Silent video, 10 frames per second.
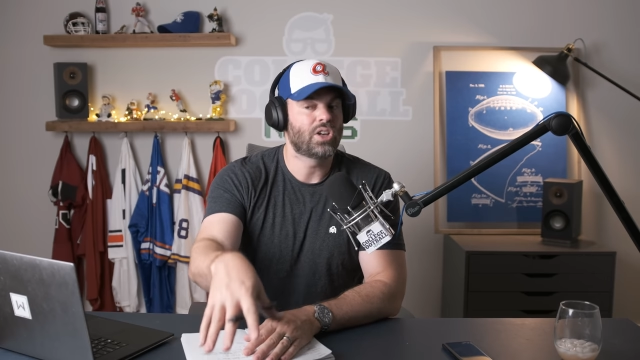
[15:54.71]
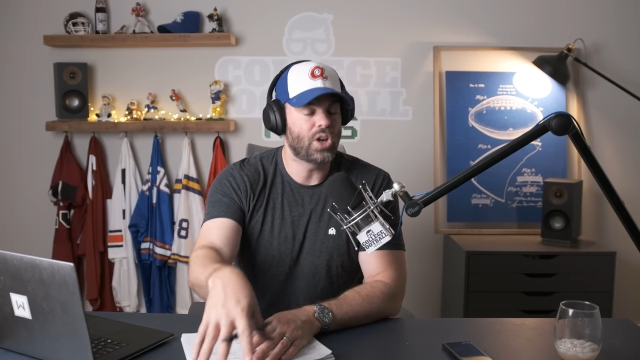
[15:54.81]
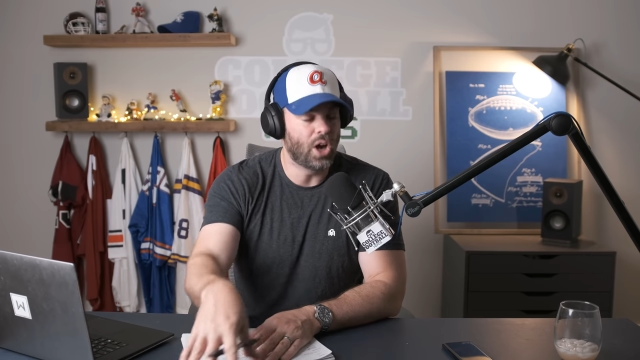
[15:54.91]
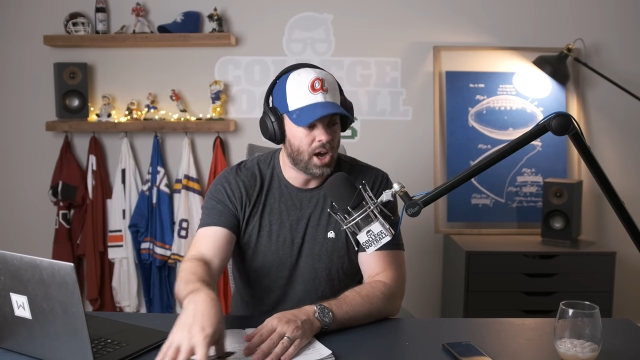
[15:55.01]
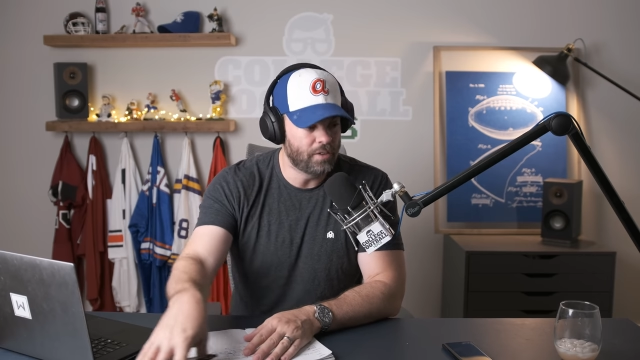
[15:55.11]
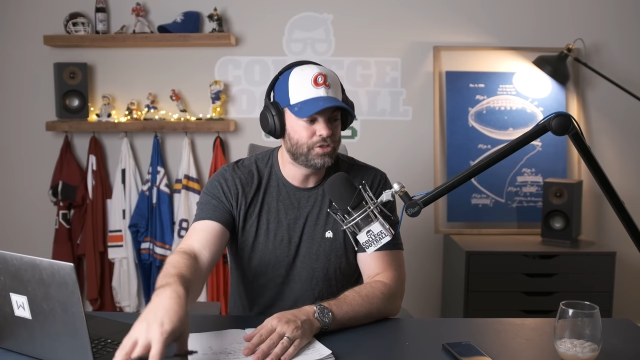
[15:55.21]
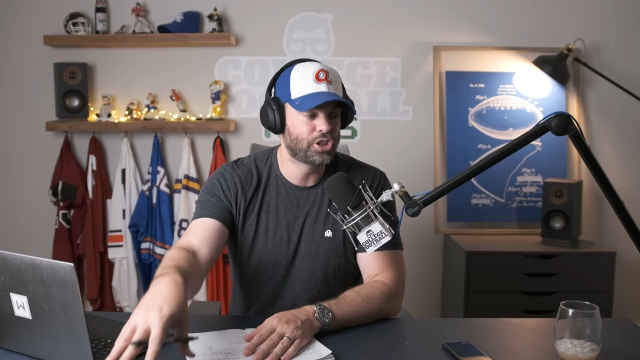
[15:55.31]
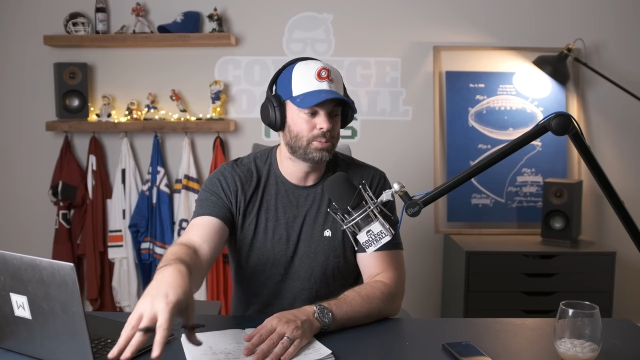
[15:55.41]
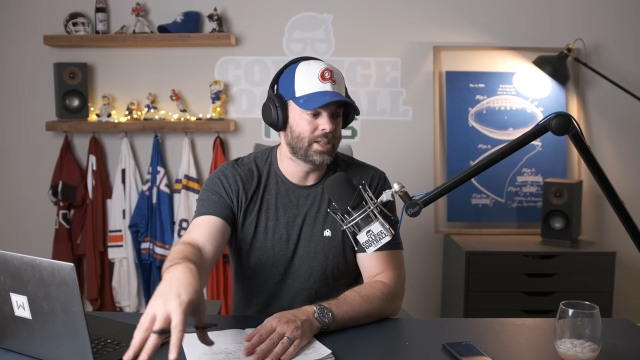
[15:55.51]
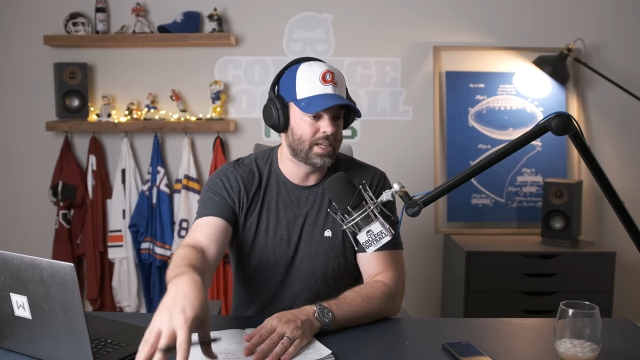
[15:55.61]

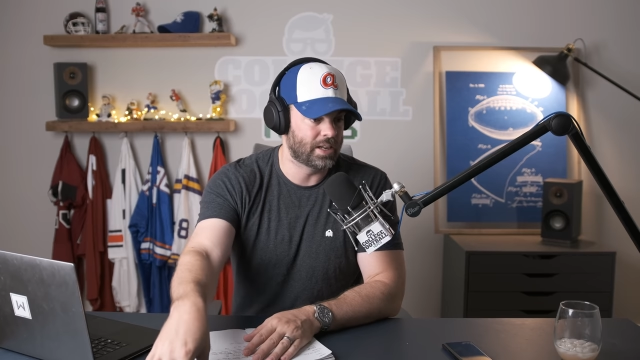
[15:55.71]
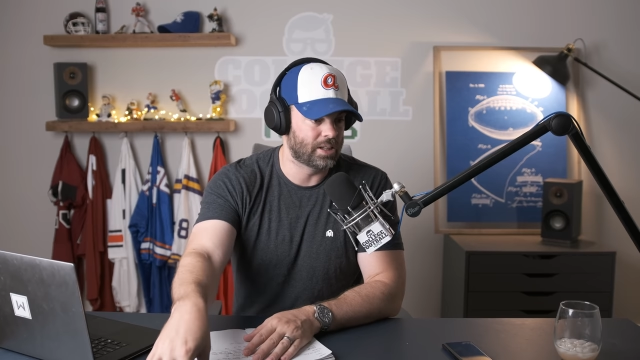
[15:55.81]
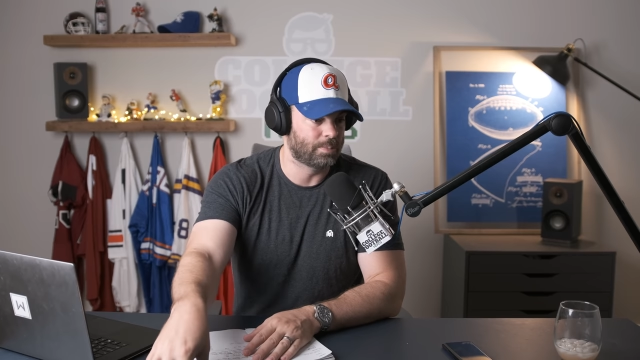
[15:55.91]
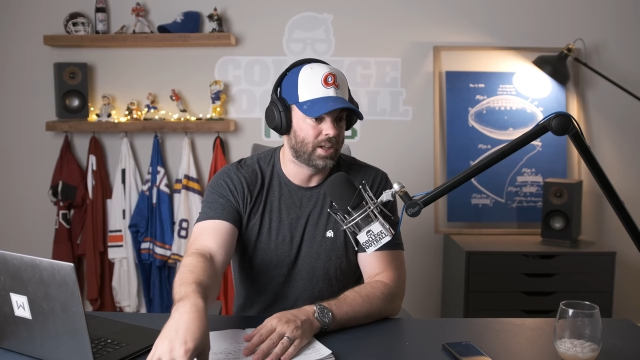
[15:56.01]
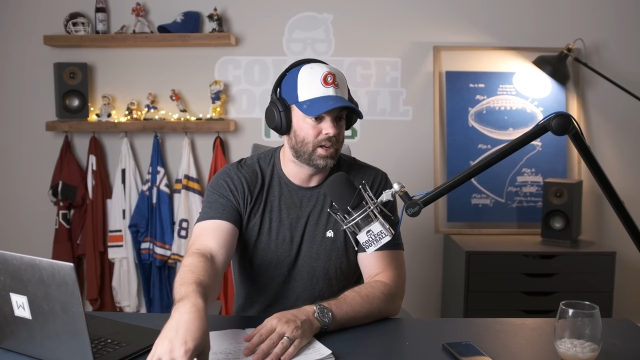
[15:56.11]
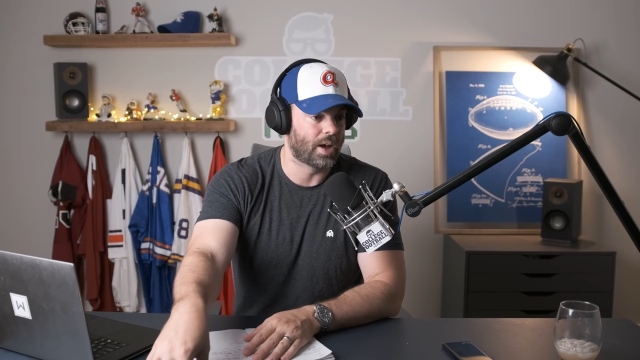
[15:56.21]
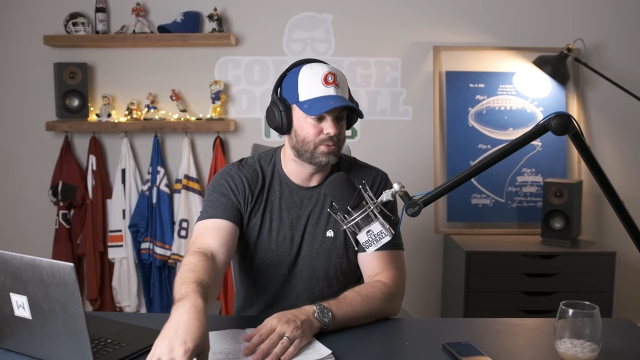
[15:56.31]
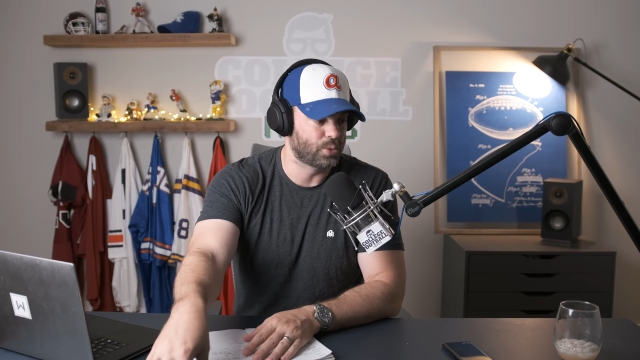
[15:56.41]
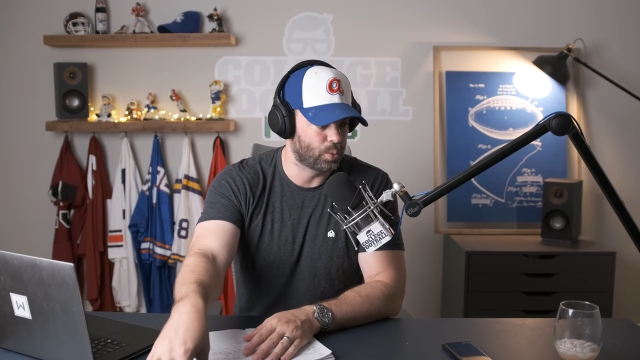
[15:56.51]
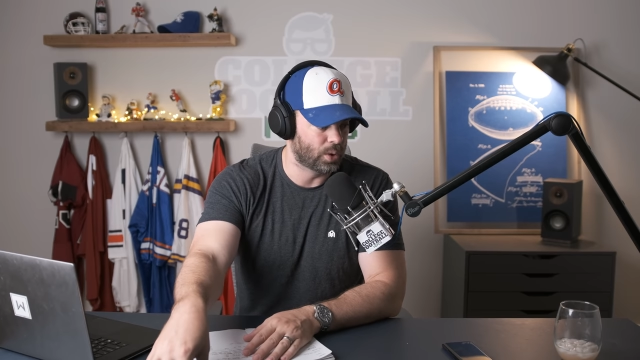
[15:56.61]
comfortably get in the
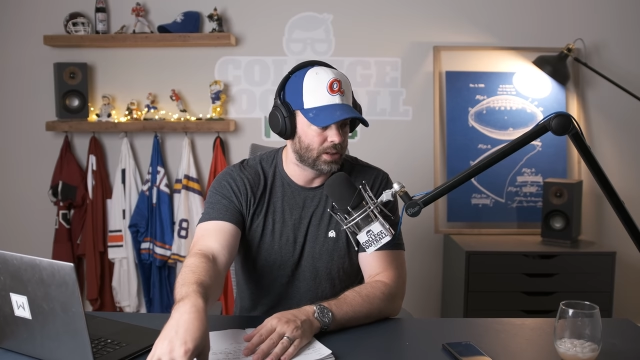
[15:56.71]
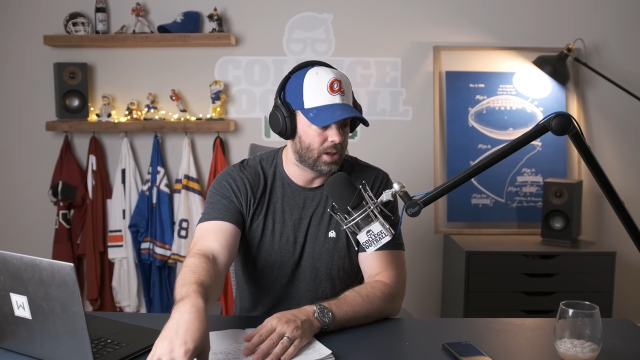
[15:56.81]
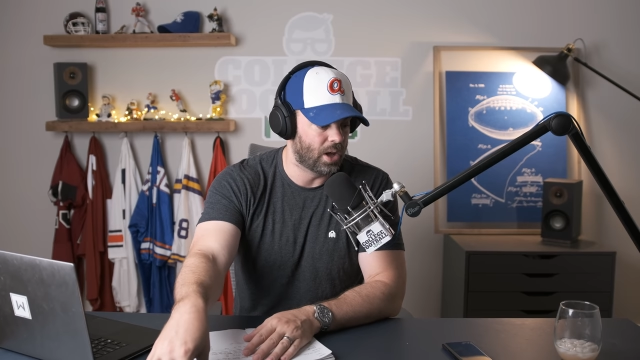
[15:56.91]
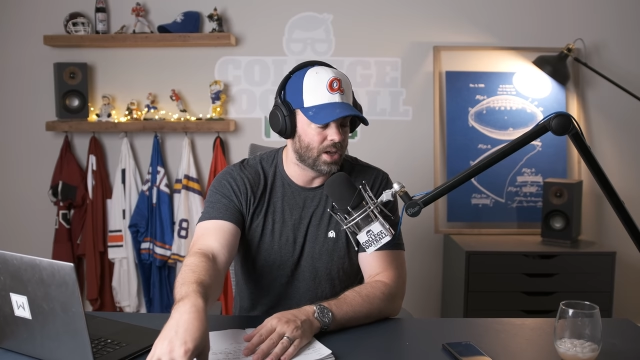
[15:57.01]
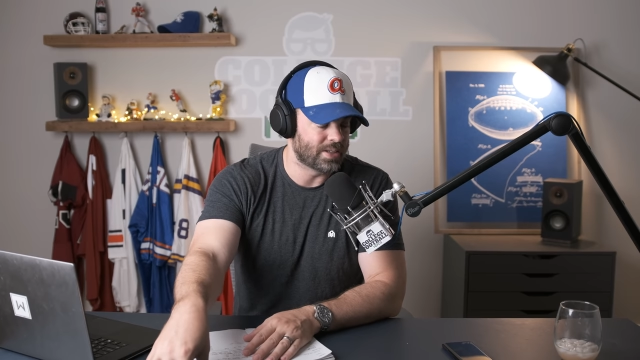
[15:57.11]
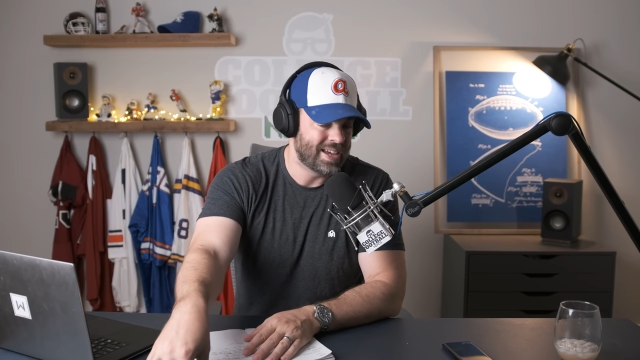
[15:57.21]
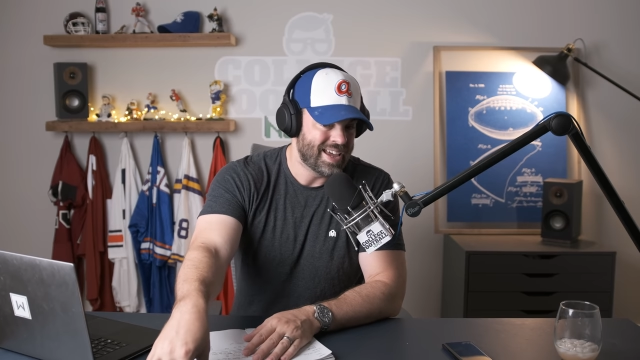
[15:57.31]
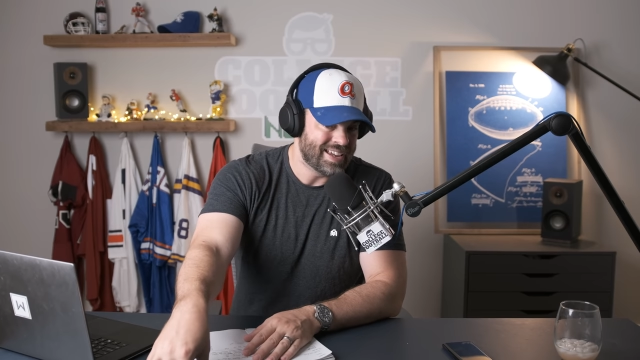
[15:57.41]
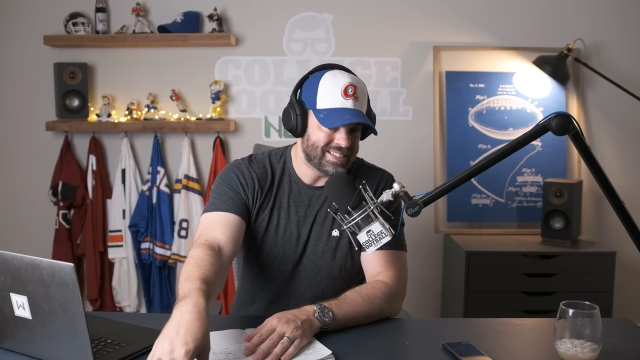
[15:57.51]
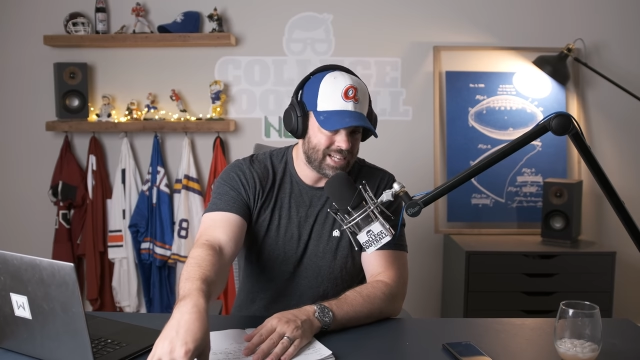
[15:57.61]
playoffs with one loss.
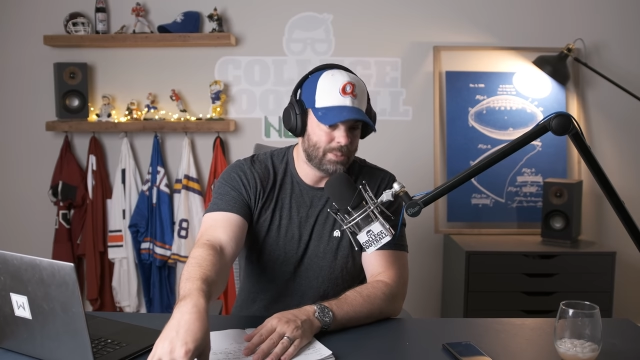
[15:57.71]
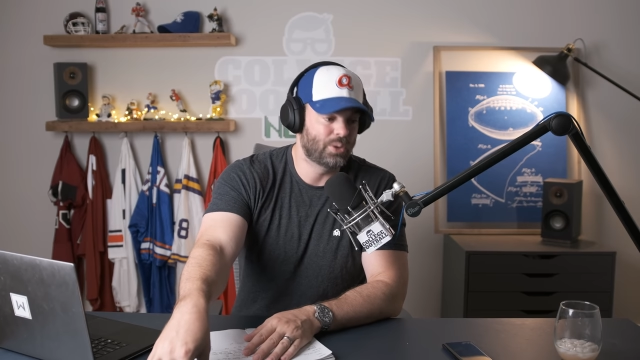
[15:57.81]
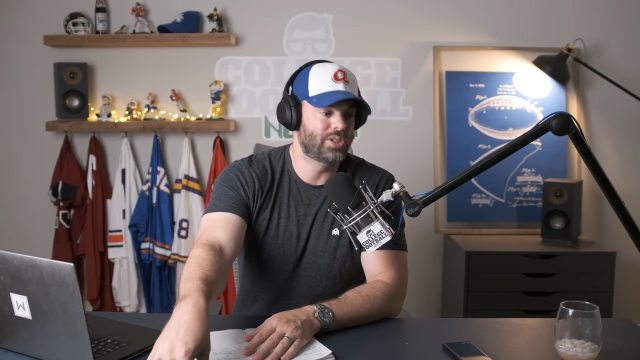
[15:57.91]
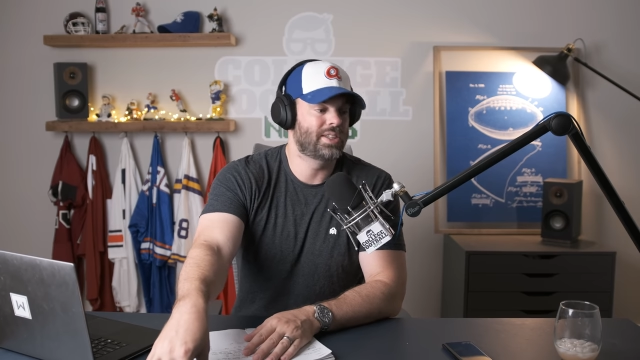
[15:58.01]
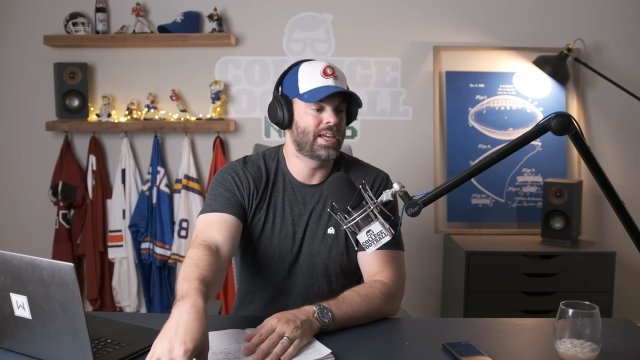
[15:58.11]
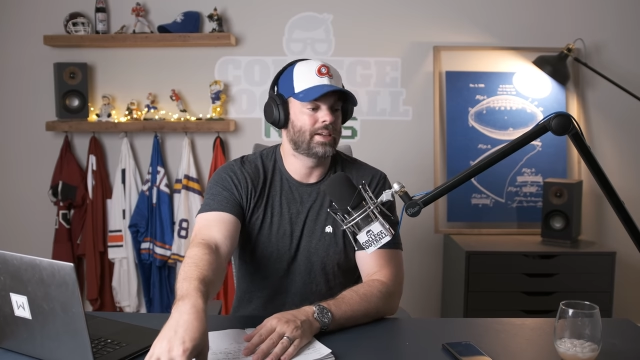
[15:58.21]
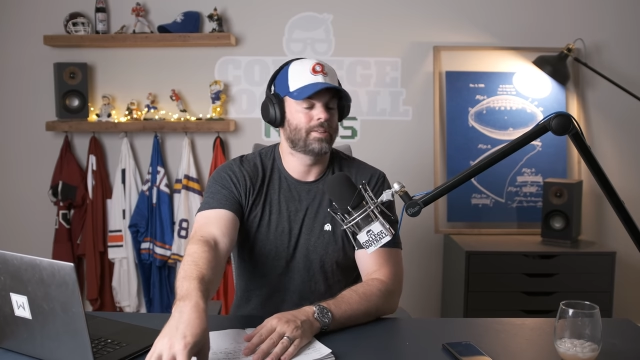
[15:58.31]
Tell me what you think.